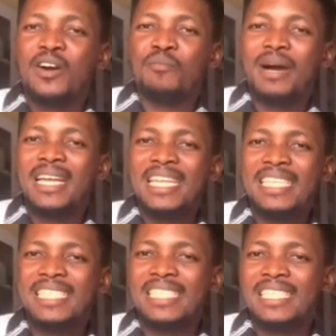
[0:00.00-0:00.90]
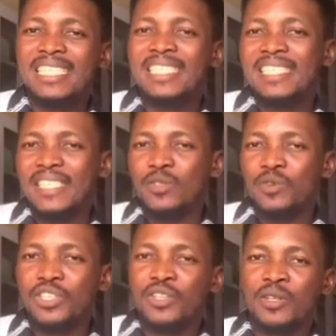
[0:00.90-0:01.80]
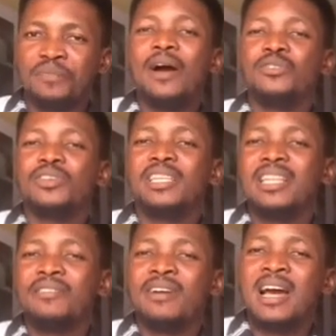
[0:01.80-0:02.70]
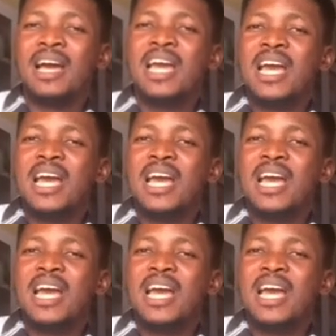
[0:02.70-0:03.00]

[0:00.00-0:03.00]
manage this situation? How does the liver